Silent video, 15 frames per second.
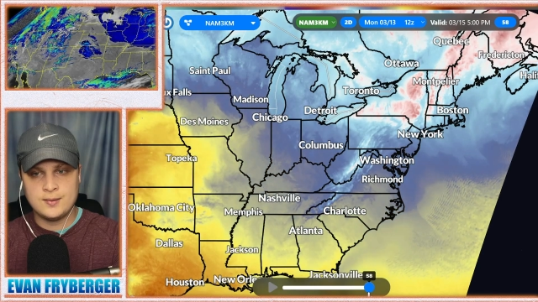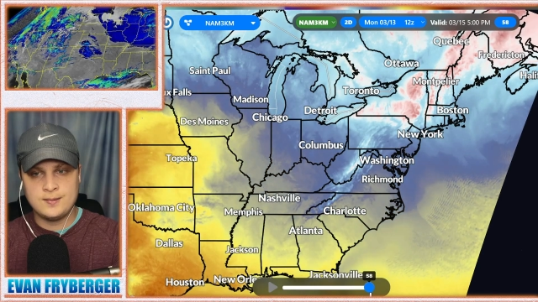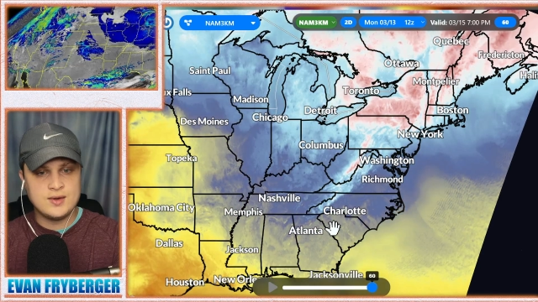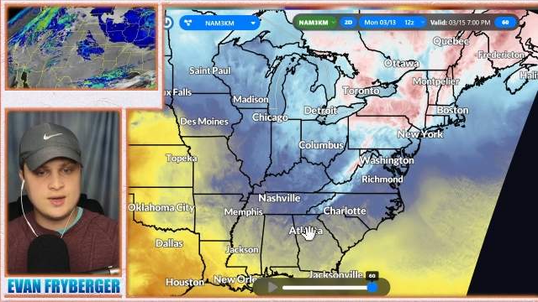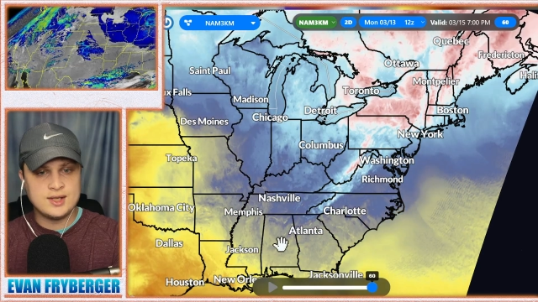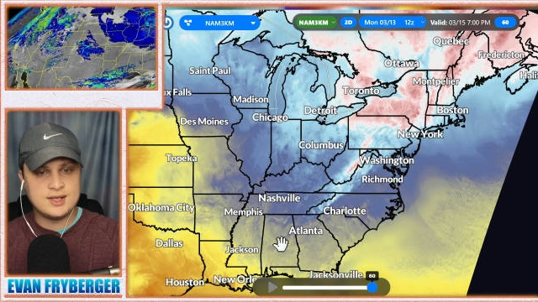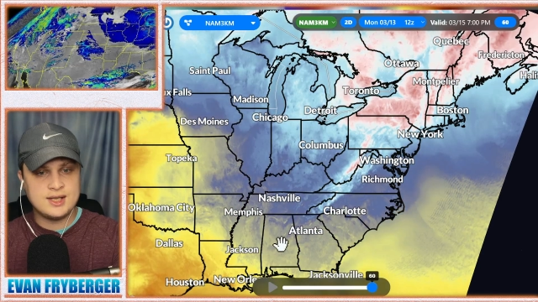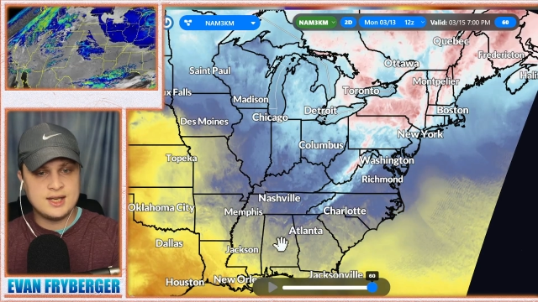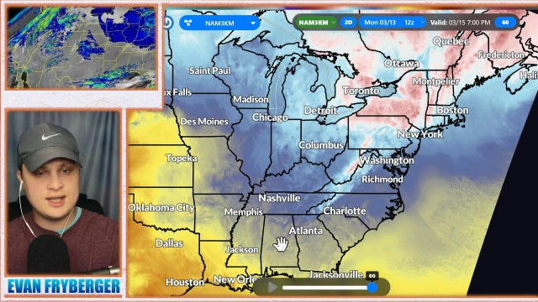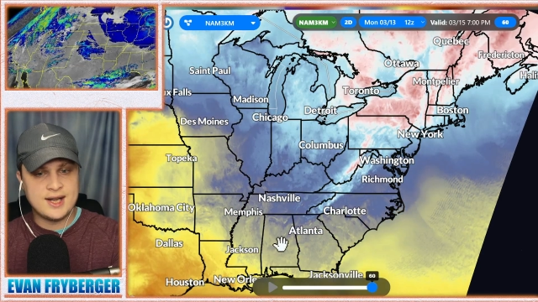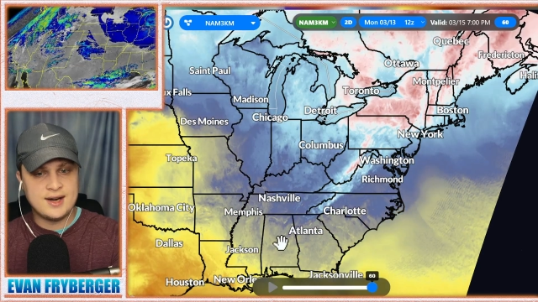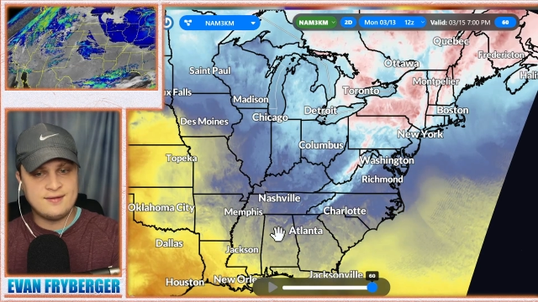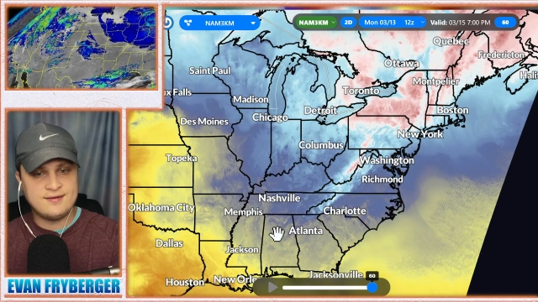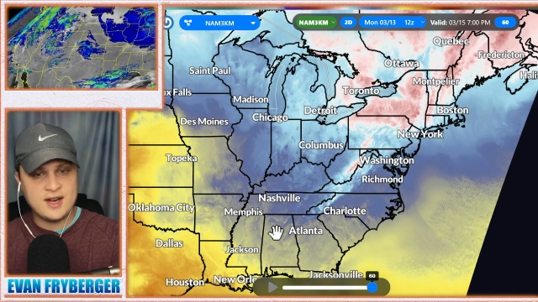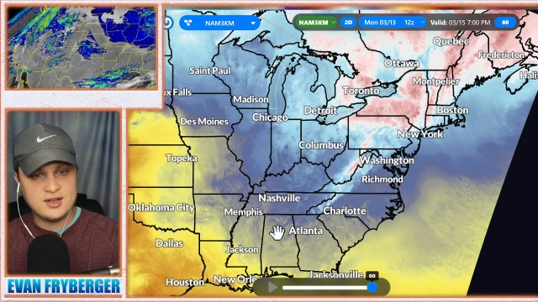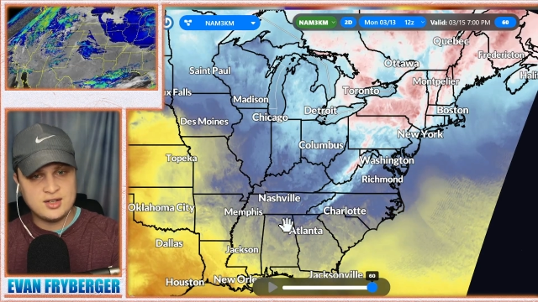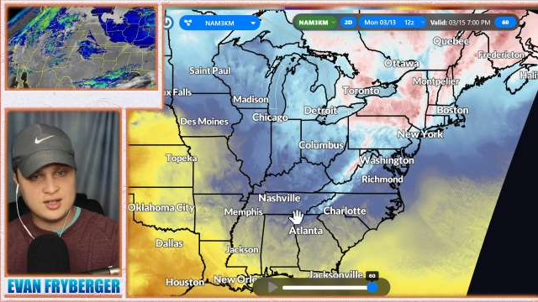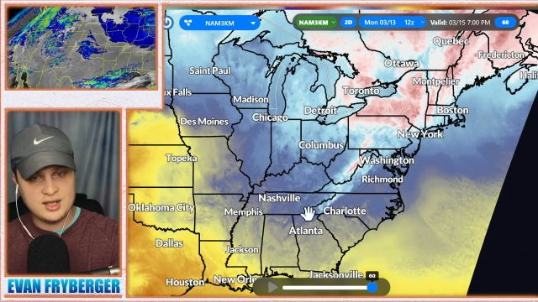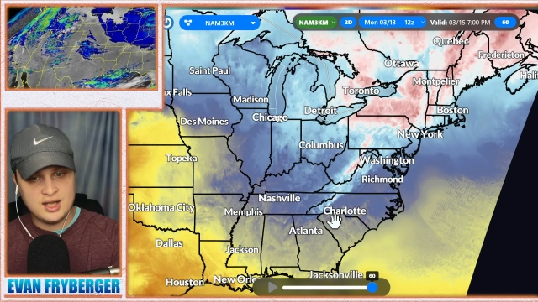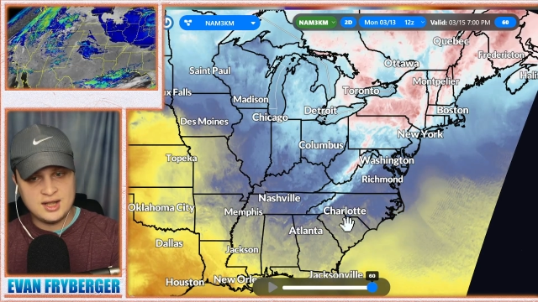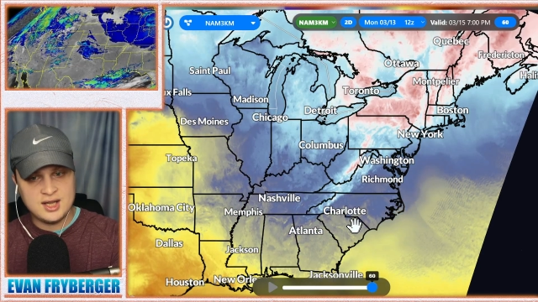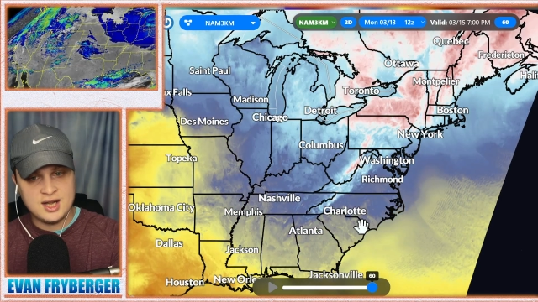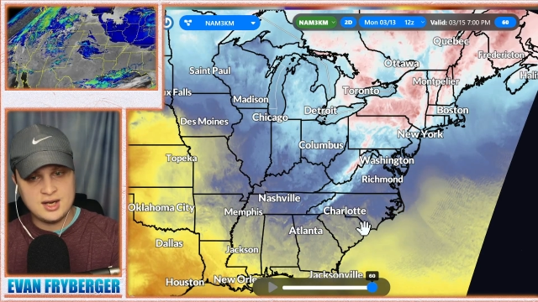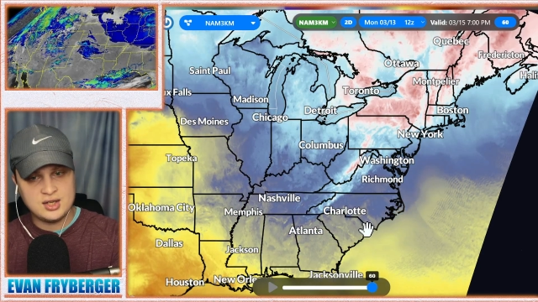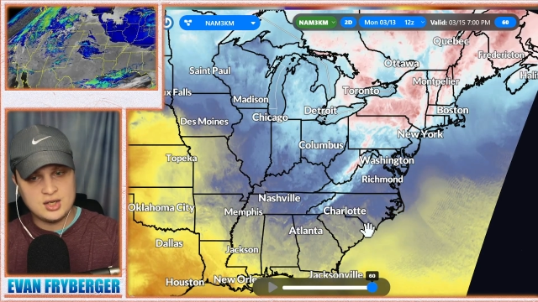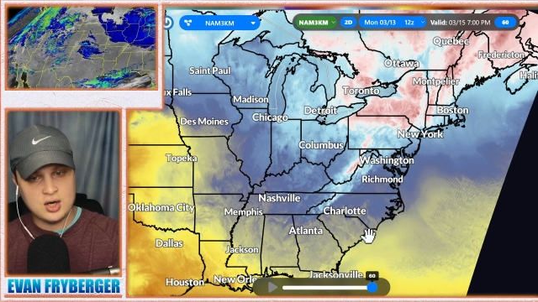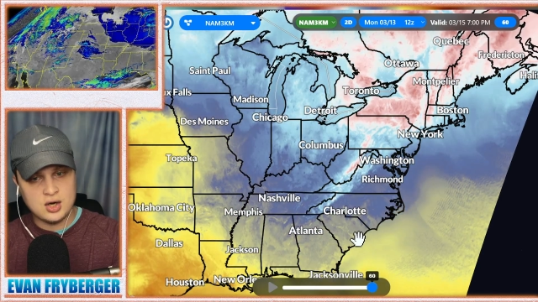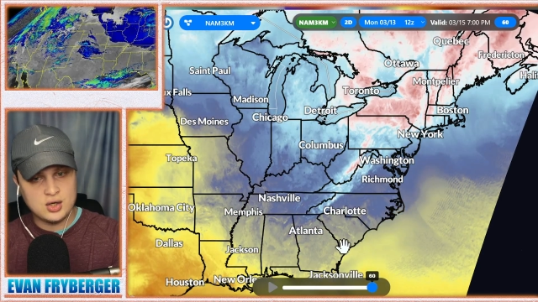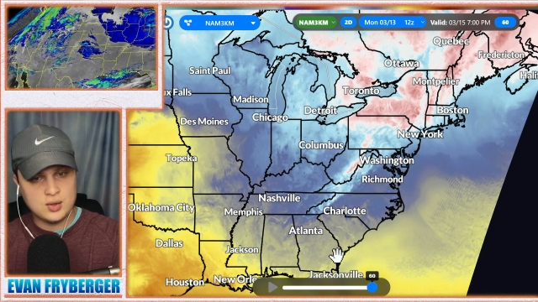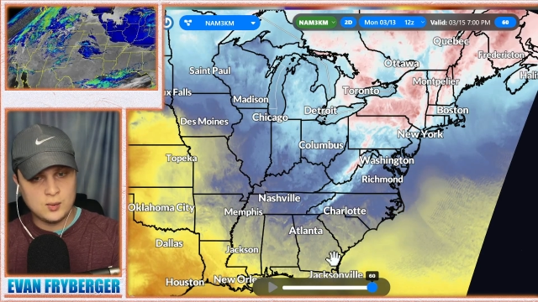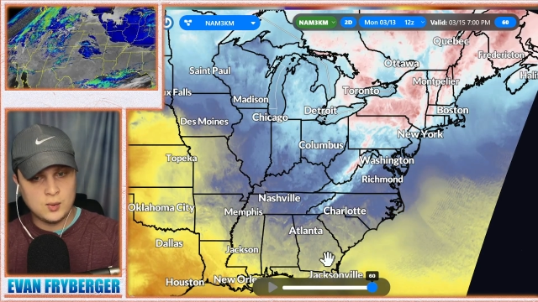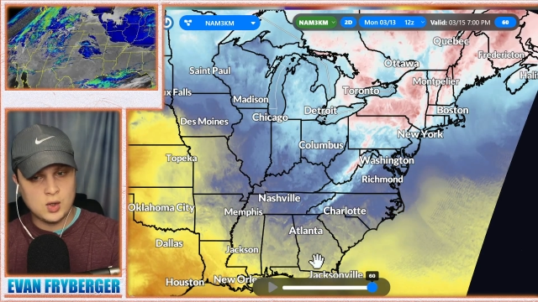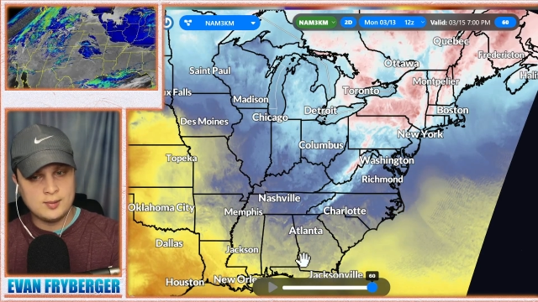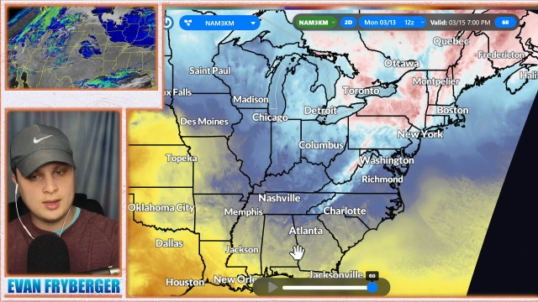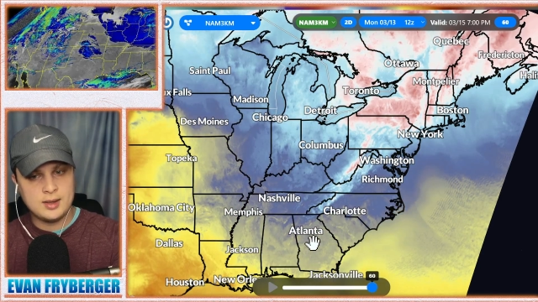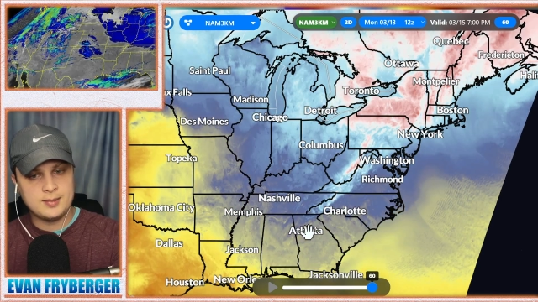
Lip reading: you can see that eventually things start to warm